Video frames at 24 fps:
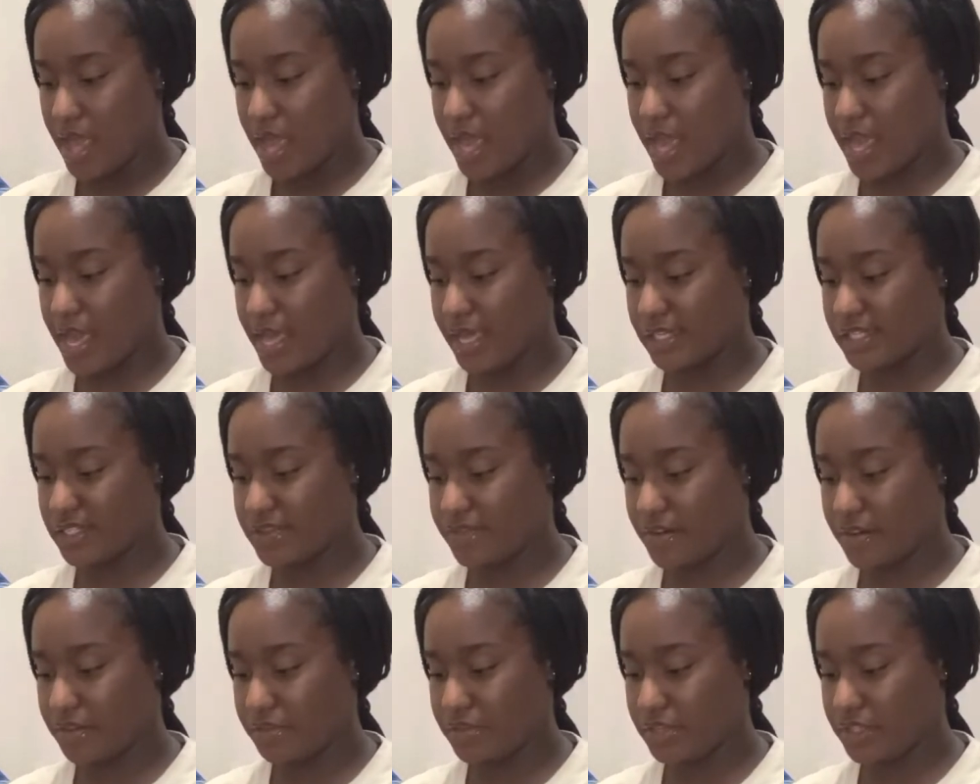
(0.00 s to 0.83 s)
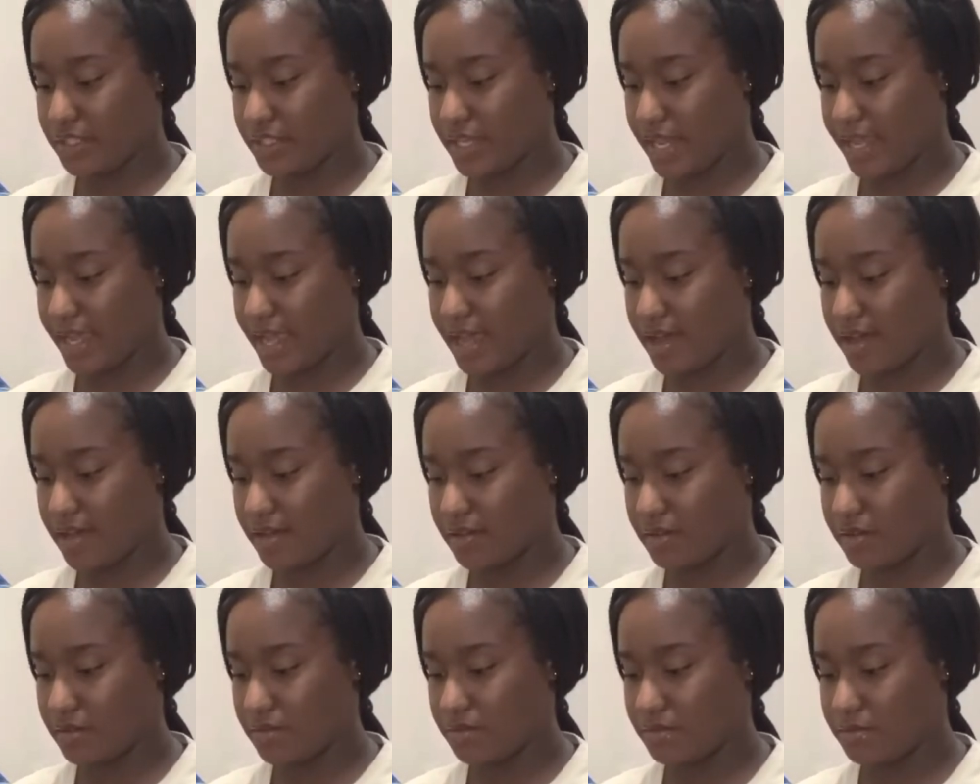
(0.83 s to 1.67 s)
And if I really like
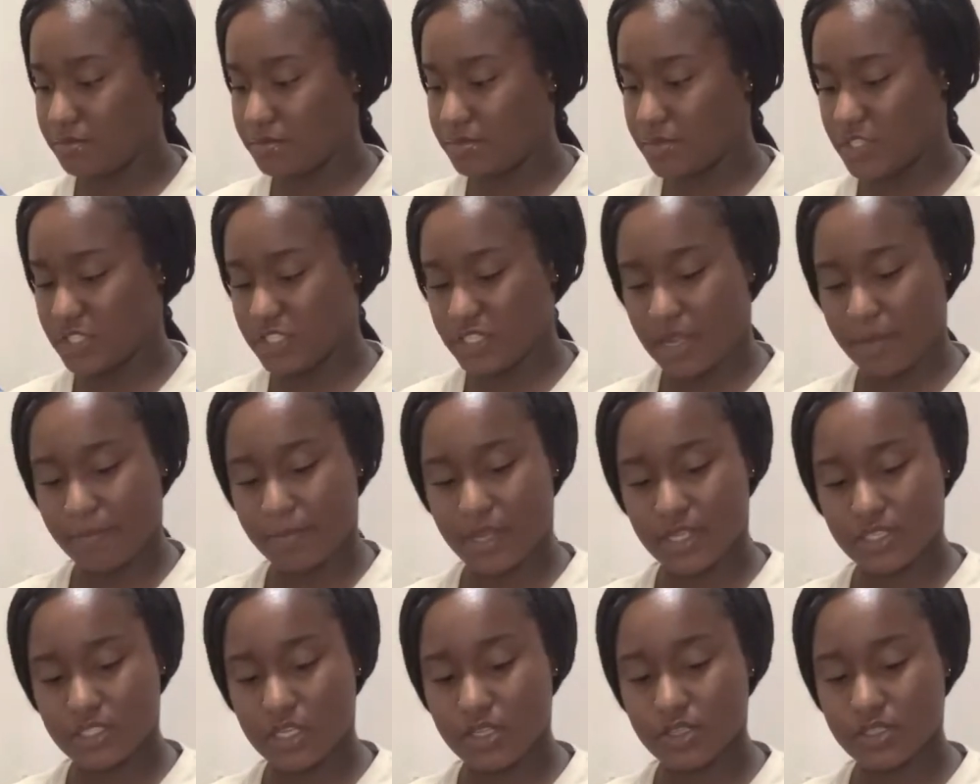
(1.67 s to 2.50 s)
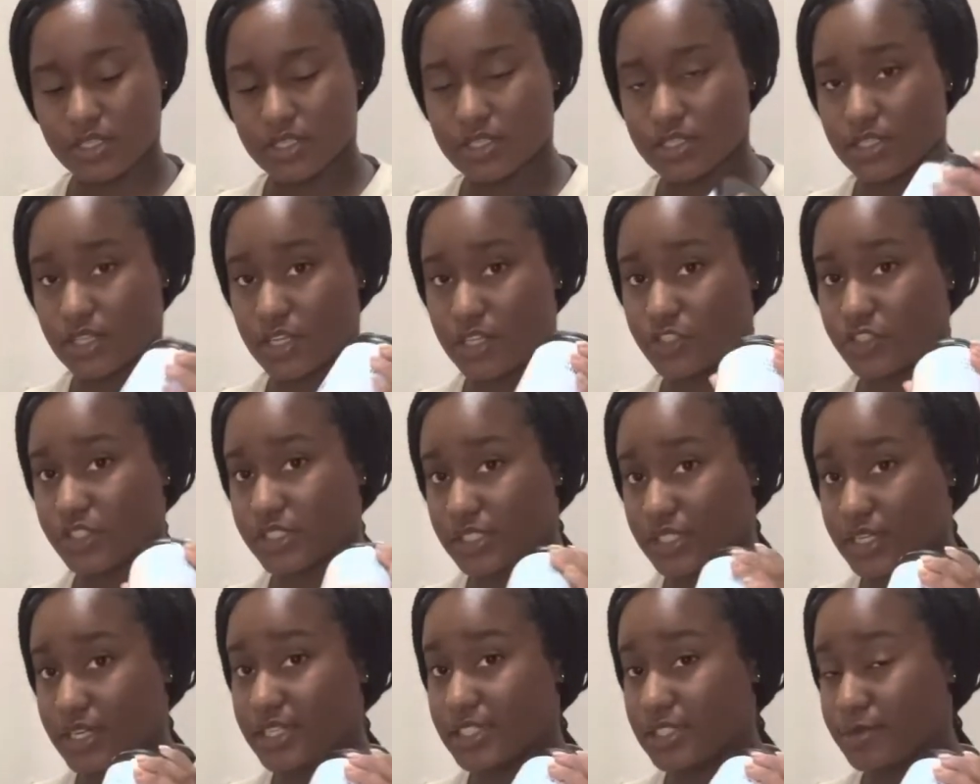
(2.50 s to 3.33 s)
how the champagne toast and sundries
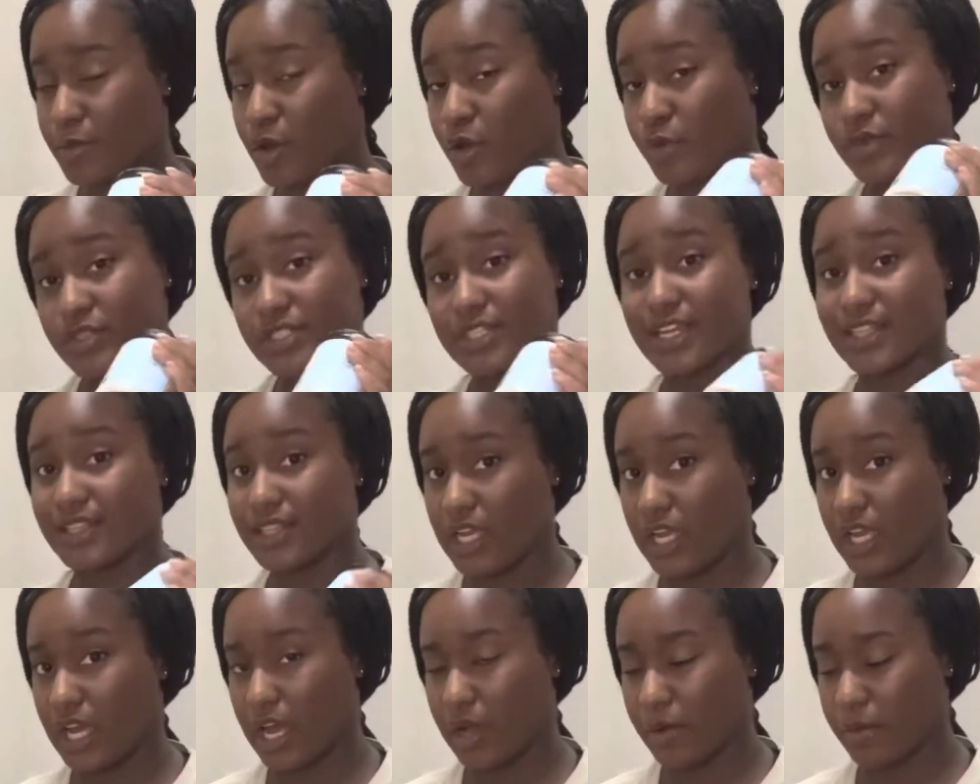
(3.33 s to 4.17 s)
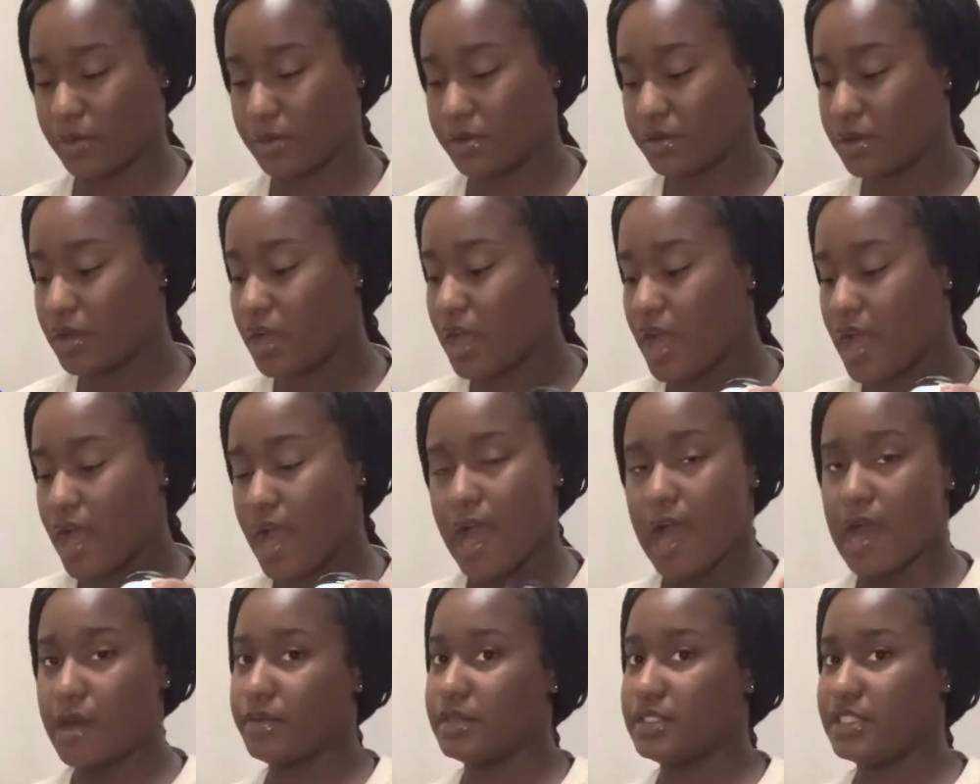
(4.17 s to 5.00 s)
linen smell, which I think I will
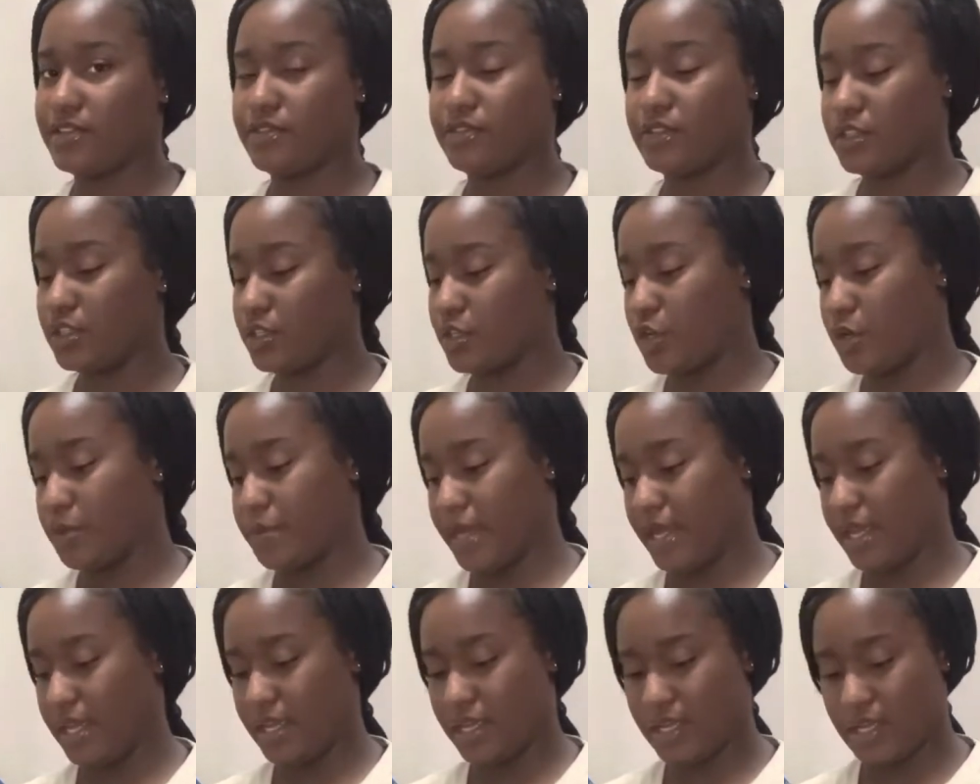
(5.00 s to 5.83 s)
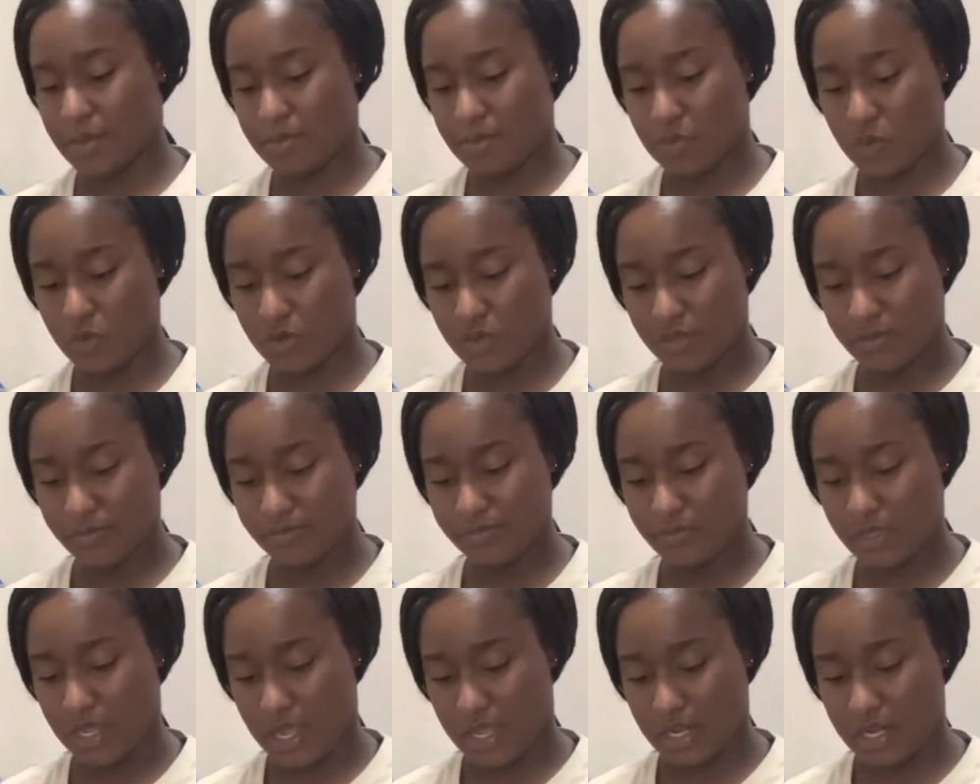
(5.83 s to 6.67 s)
definitely go back and get more
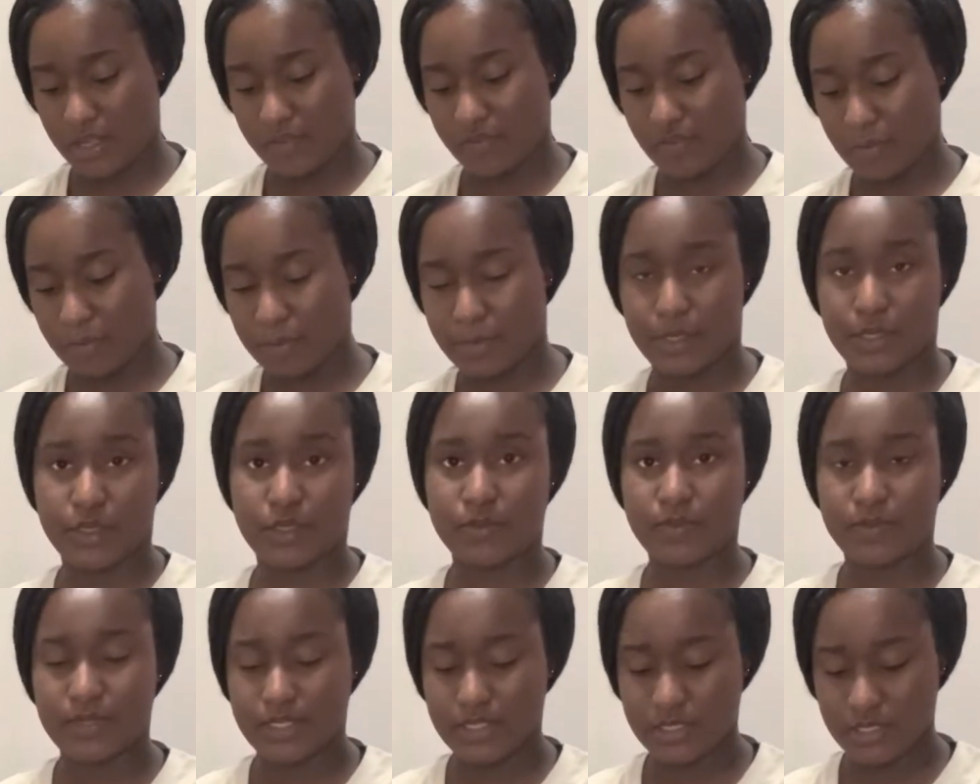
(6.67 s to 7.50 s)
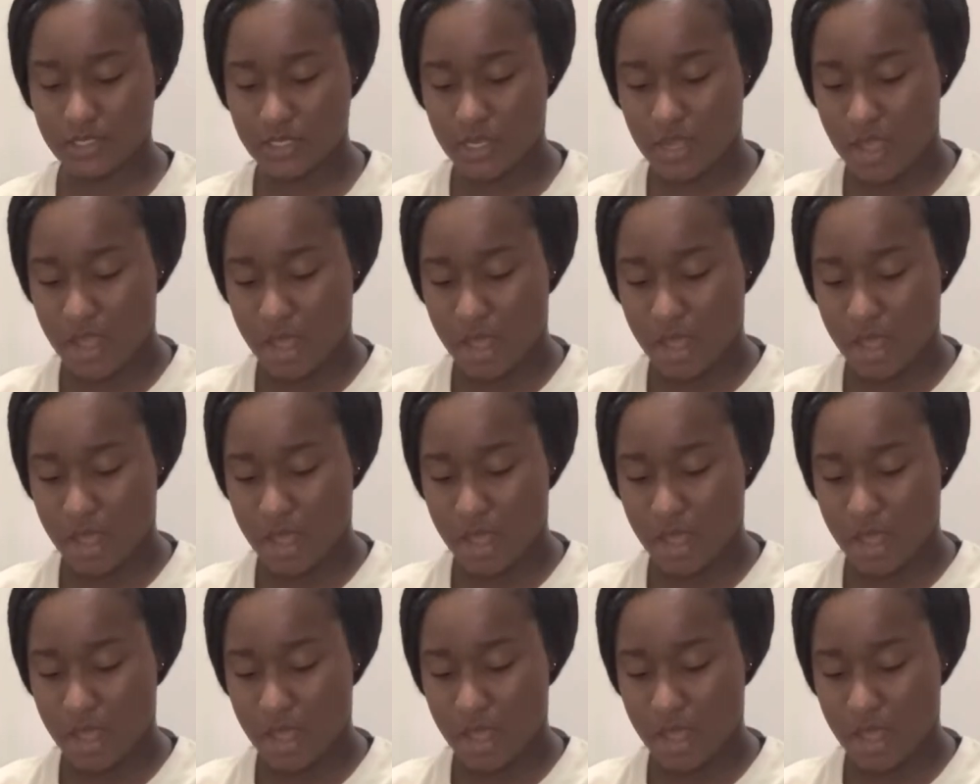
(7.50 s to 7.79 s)
and even bigger ones.